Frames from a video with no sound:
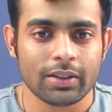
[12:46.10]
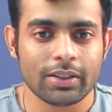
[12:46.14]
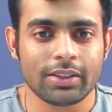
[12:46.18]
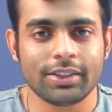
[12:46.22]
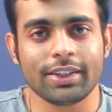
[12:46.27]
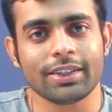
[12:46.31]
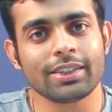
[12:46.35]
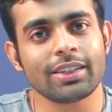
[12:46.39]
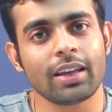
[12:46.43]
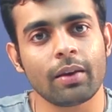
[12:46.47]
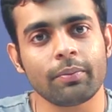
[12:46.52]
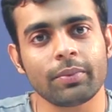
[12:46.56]

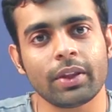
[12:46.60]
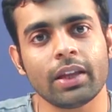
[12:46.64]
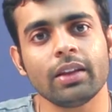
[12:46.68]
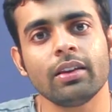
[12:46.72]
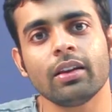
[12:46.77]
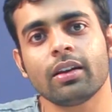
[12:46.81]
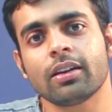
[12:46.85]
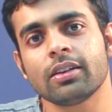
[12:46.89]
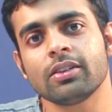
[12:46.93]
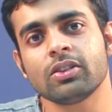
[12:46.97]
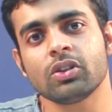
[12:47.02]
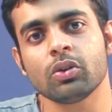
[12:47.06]
It's just
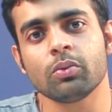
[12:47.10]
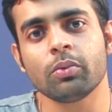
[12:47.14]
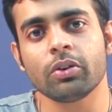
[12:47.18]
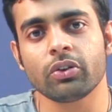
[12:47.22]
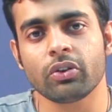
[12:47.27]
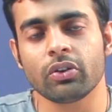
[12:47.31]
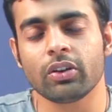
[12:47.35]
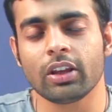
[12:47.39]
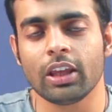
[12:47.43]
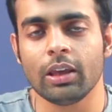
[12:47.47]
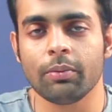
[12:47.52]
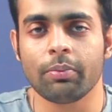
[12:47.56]
something the
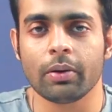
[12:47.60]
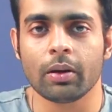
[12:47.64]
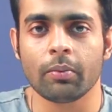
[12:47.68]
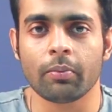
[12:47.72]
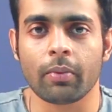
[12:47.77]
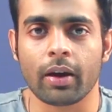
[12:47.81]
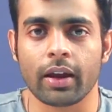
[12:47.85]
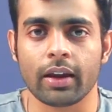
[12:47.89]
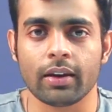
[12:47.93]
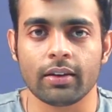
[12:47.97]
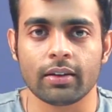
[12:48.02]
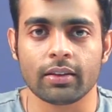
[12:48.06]
consumer should keep
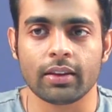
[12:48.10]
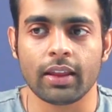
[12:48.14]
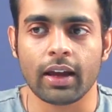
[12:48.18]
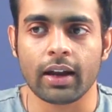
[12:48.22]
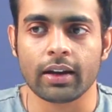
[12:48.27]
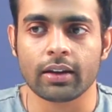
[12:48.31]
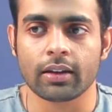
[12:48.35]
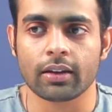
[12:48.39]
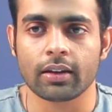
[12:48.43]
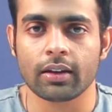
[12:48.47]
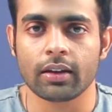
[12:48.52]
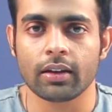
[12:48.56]
in mind,
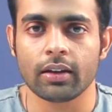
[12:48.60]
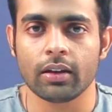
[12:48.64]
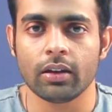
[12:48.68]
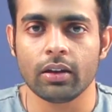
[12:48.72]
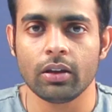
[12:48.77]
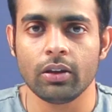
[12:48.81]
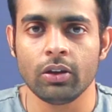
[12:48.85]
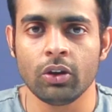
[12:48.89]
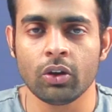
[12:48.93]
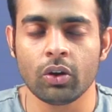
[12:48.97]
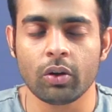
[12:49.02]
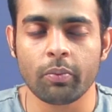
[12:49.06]
that
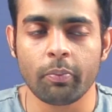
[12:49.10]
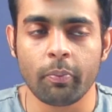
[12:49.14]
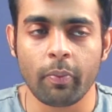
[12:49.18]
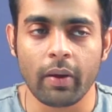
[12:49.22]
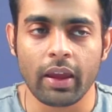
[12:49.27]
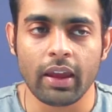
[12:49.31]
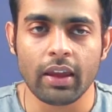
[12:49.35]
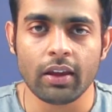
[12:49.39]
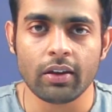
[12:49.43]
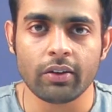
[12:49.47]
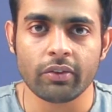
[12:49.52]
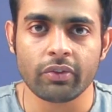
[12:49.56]
you're
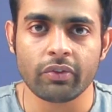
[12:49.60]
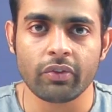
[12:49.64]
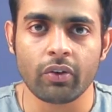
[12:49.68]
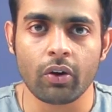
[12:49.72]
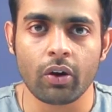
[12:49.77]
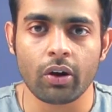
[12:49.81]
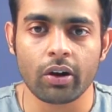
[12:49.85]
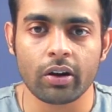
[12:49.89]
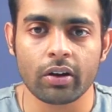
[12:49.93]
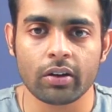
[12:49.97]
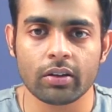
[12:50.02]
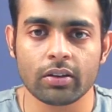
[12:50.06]
paying
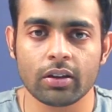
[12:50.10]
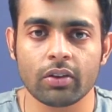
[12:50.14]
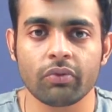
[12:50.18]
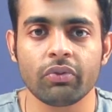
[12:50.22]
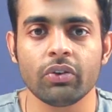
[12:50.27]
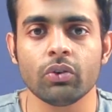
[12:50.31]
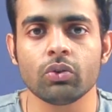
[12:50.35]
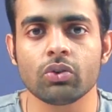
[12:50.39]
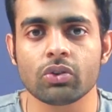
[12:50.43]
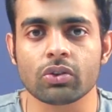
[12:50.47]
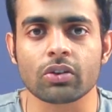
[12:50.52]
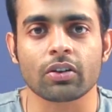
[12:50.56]
for the
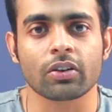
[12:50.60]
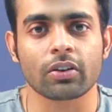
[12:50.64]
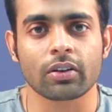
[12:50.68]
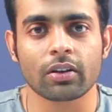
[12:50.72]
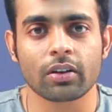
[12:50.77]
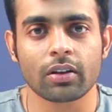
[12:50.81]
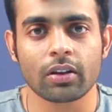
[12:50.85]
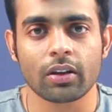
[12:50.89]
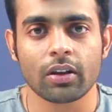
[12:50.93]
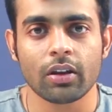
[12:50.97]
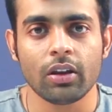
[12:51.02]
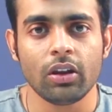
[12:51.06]
future.
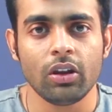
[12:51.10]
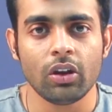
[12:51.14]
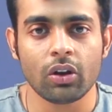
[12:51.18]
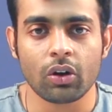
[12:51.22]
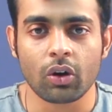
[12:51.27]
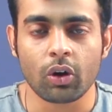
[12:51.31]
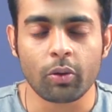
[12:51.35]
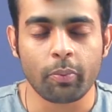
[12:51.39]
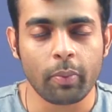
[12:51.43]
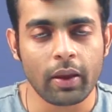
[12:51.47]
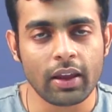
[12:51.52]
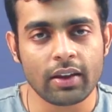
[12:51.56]

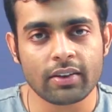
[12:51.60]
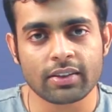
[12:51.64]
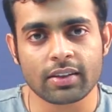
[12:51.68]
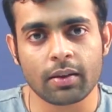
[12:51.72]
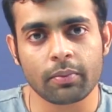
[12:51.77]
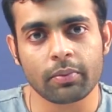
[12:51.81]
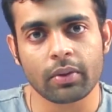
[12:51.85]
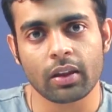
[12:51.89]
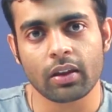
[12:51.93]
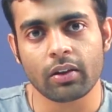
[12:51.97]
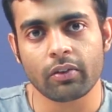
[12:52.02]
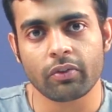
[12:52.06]
You're not paying
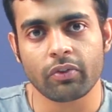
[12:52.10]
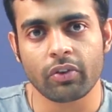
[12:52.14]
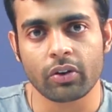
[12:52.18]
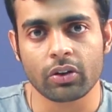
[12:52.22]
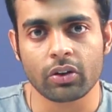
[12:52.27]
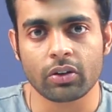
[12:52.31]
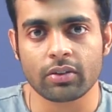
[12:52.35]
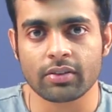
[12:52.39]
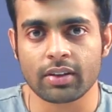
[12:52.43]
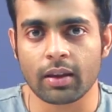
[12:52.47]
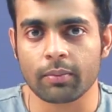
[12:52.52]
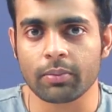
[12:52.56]
something
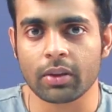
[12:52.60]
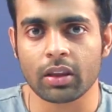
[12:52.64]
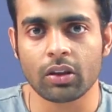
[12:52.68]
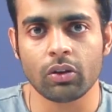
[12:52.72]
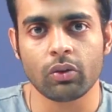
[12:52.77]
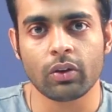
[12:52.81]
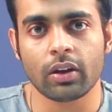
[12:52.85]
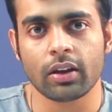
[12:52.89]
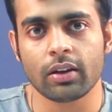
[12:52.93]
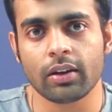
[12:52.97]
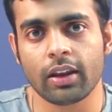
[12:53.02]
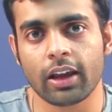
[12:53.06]
for
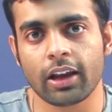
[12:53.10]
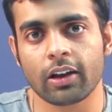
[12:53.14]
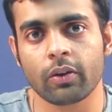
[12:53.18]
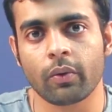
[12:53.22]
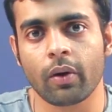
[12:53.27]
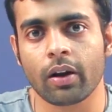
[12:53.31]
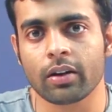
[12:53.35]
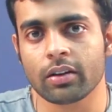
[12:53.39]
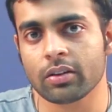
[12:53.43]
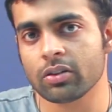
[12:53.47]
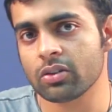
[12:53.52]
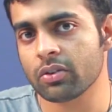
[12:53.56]
something you can take
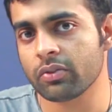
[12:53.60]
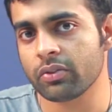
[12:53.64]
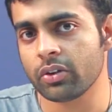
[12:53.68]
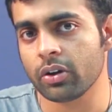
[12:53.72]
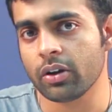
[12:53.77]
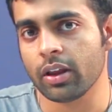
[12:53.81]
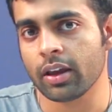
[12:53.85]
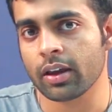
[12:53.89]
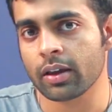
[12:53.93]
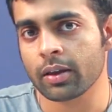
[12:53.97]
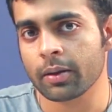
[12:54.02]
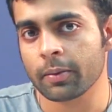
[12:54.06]
advantage of
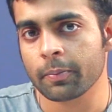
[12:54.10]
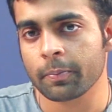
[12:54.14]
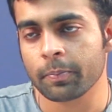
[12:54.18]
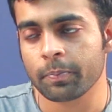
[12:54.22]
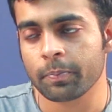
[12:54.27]
today.